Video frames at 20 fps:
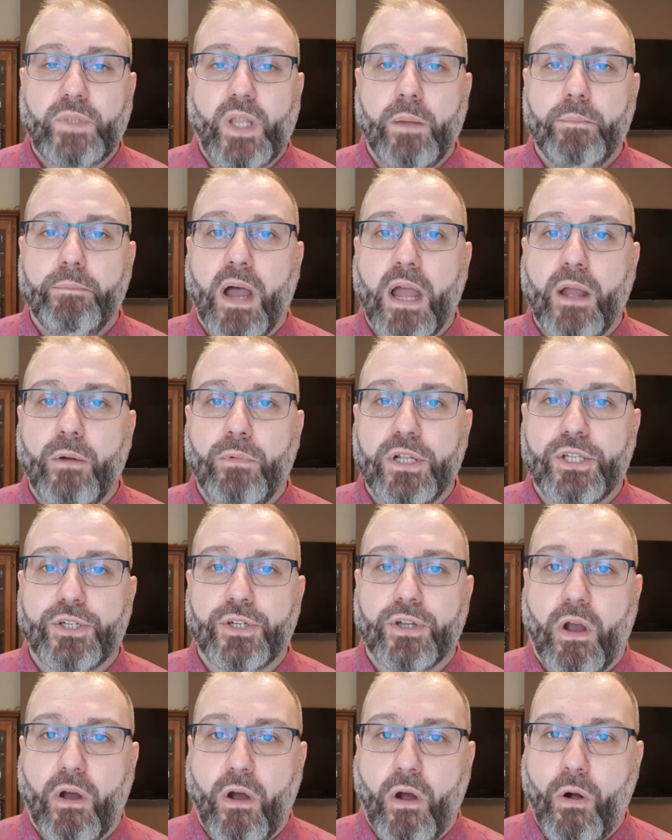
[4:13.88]
by
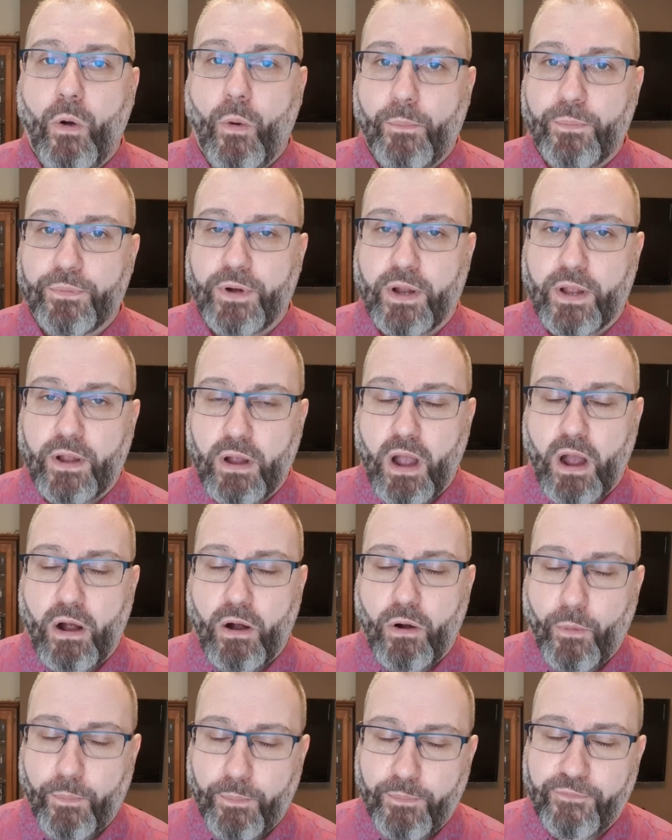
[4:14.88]
which Hope
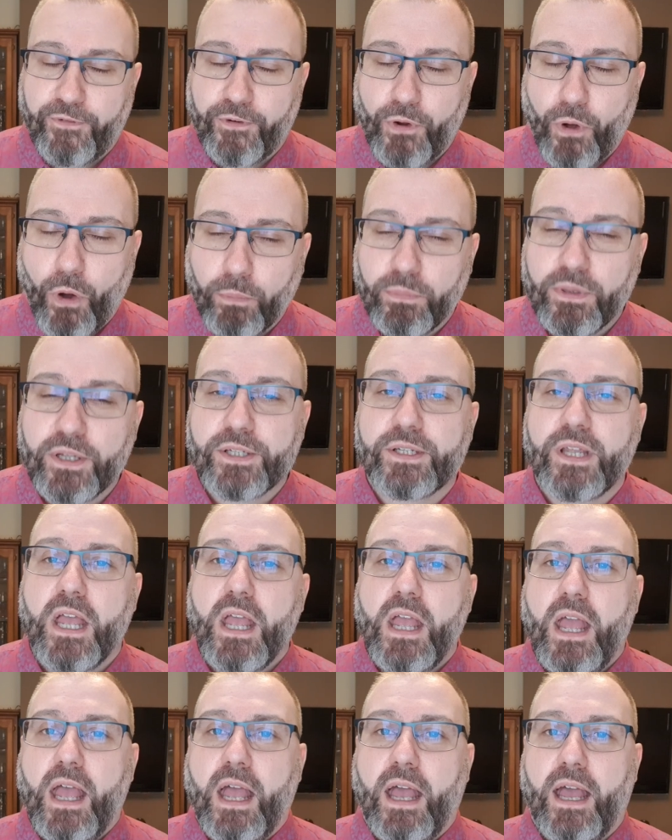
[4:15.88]
for the Homeless
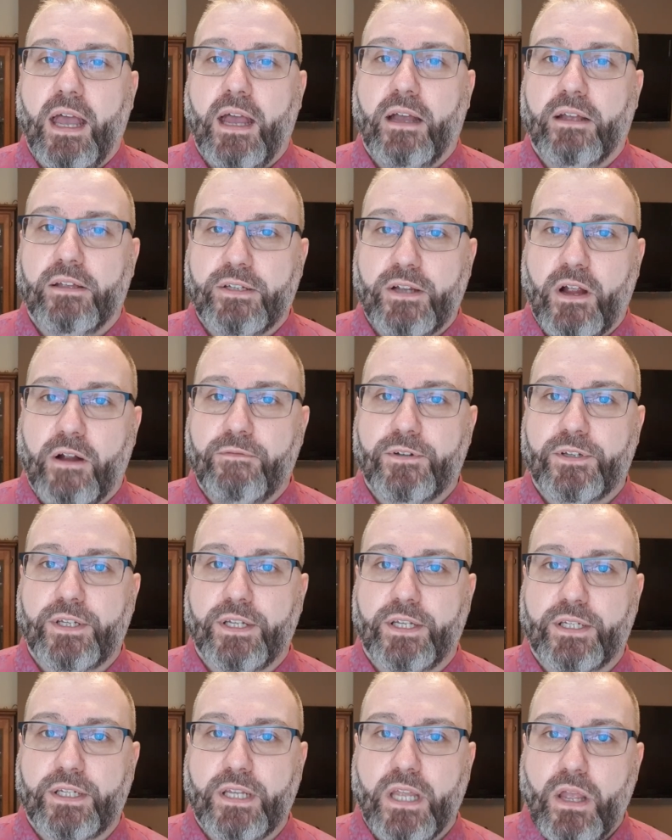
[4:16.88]

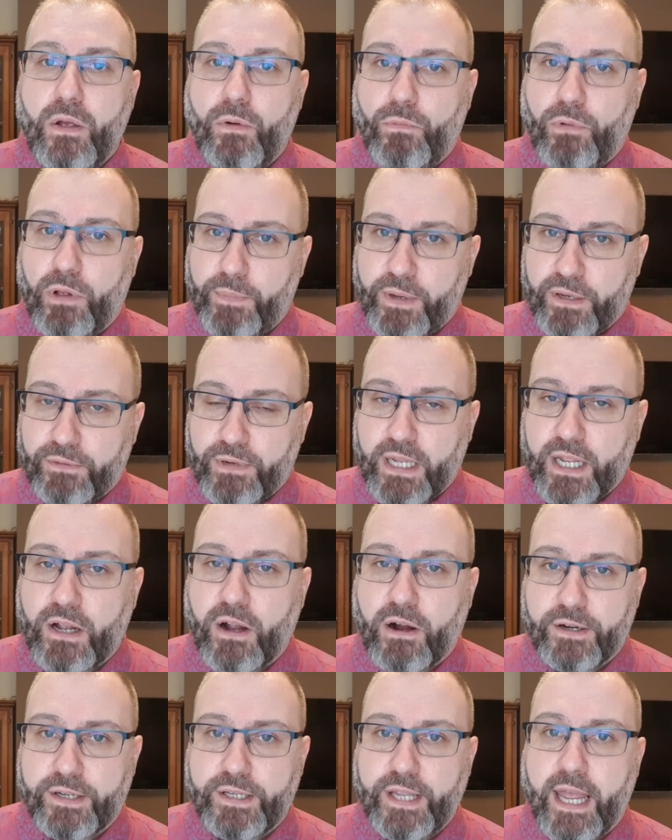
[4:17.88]
services will be really
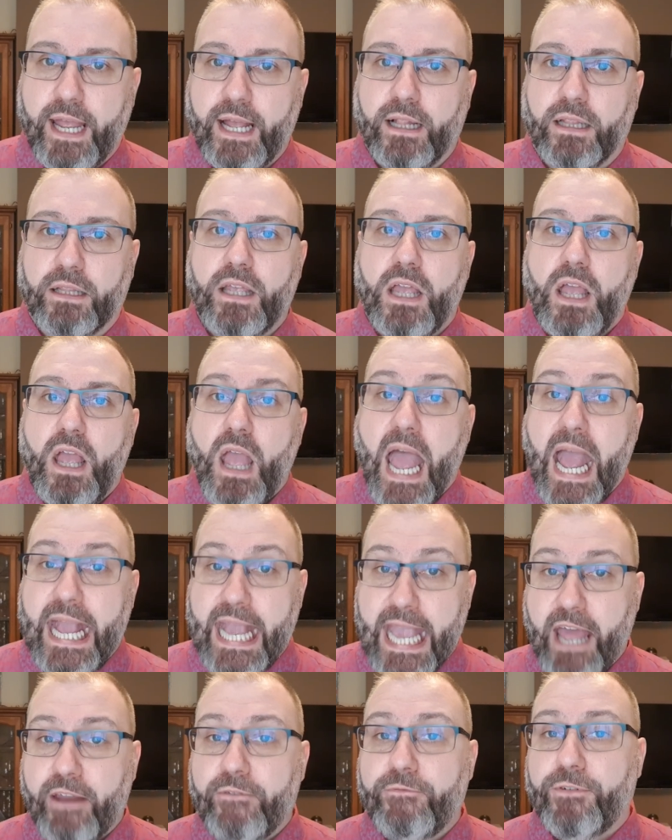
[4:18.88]
curtailed,
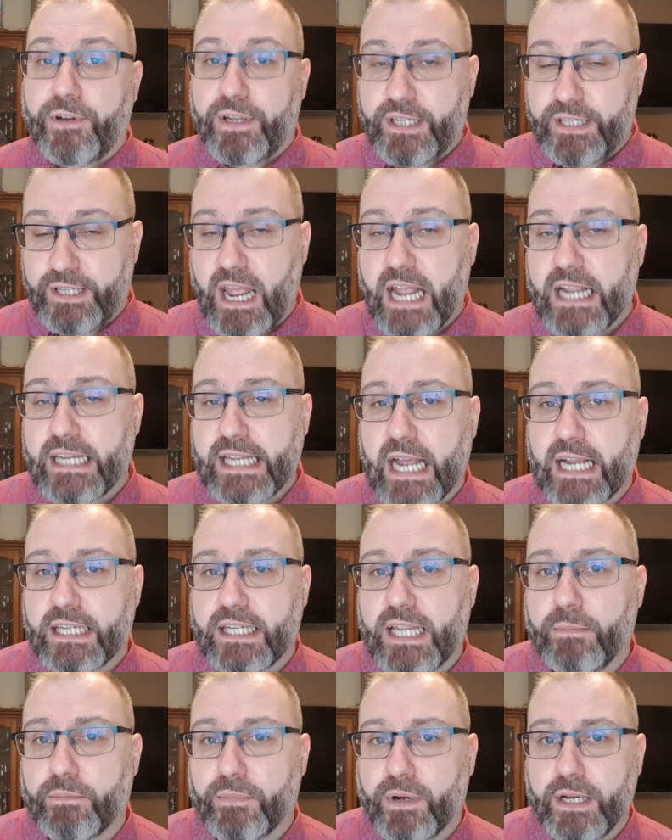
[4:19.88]
again, for the exact
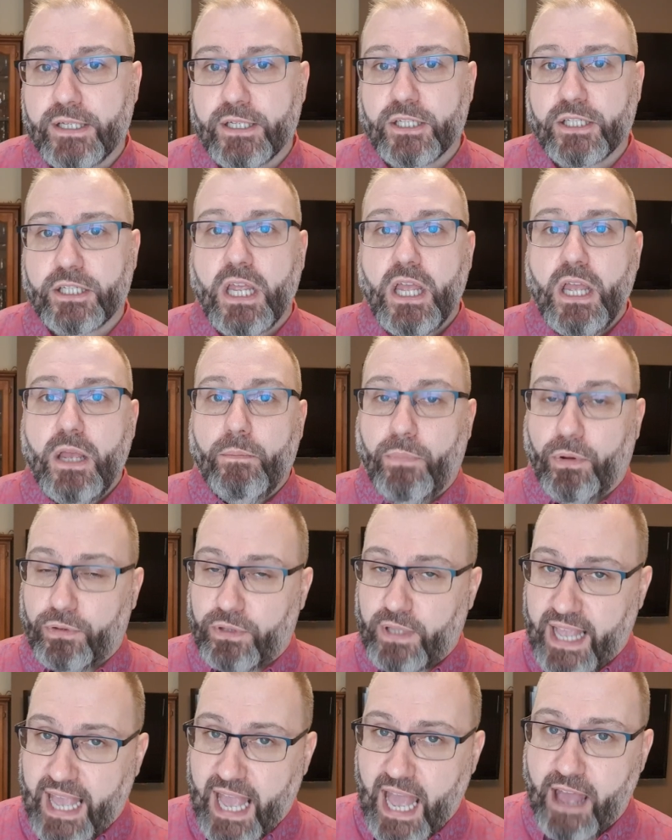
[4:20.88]
same reasons, both
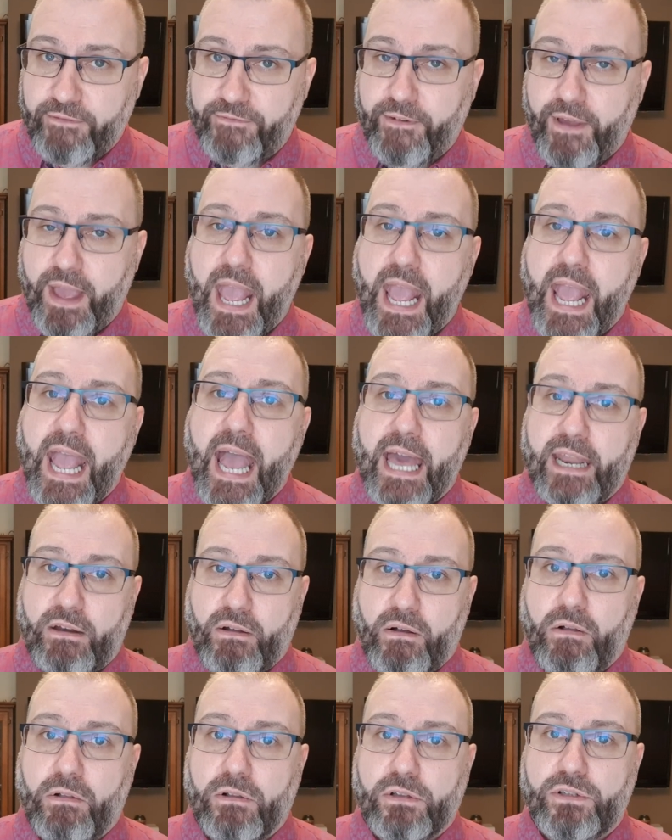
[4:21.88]
the cafe and
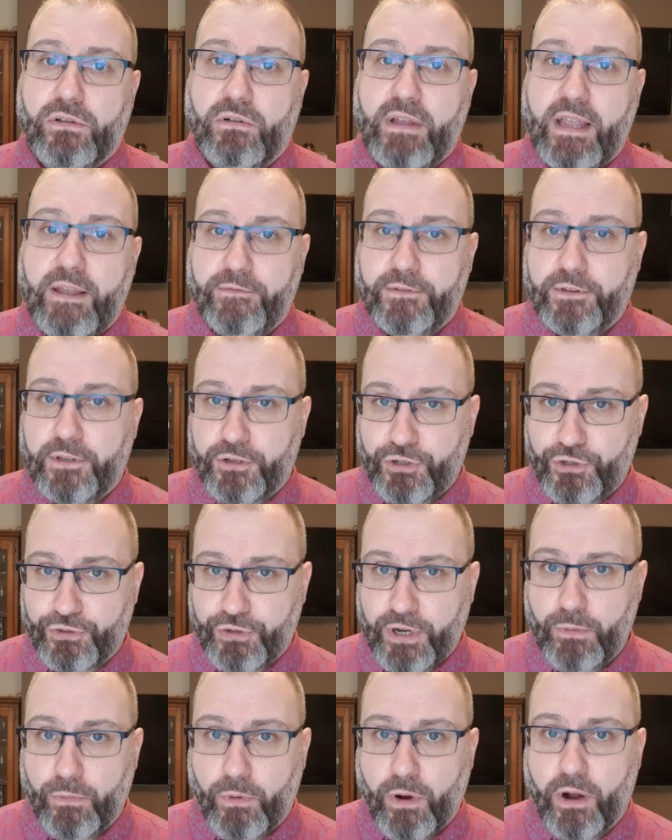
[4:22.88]
also even the
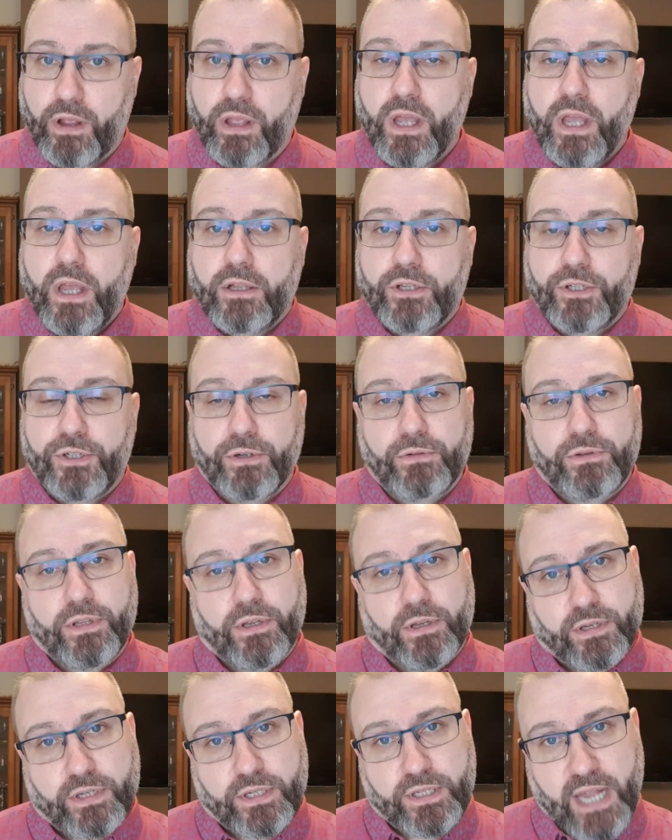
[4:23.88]
street work, due
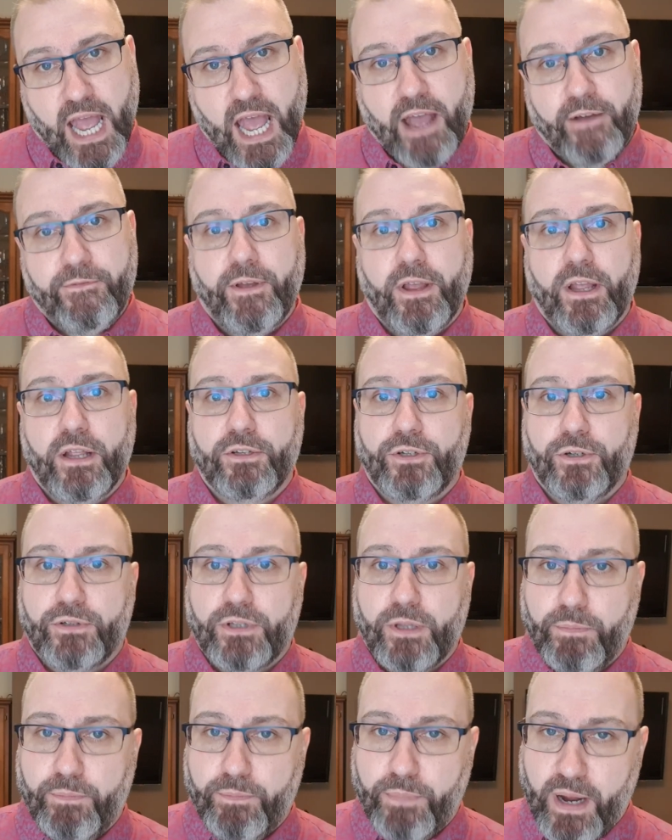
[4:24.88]
to staffing, due
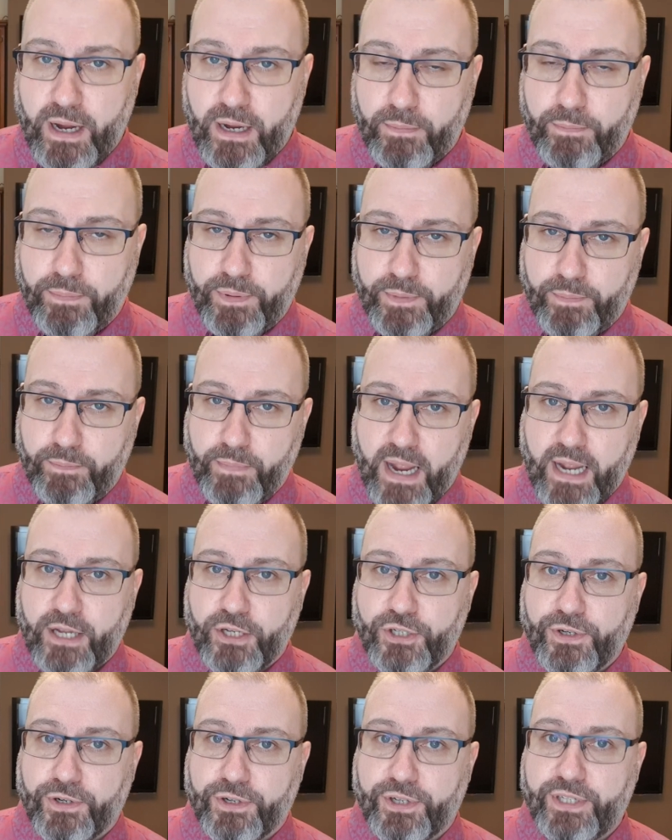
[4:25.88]
to
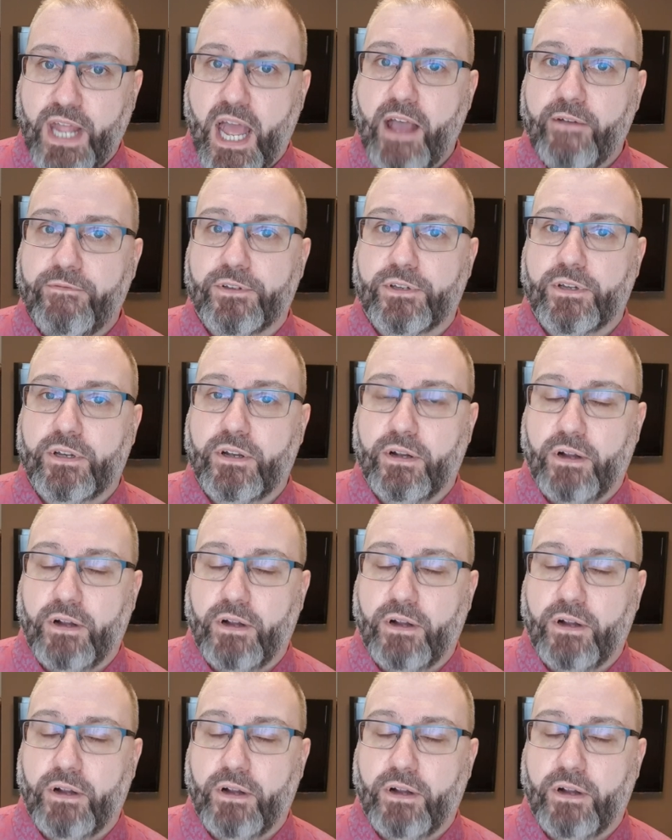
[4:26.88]
making sure staff is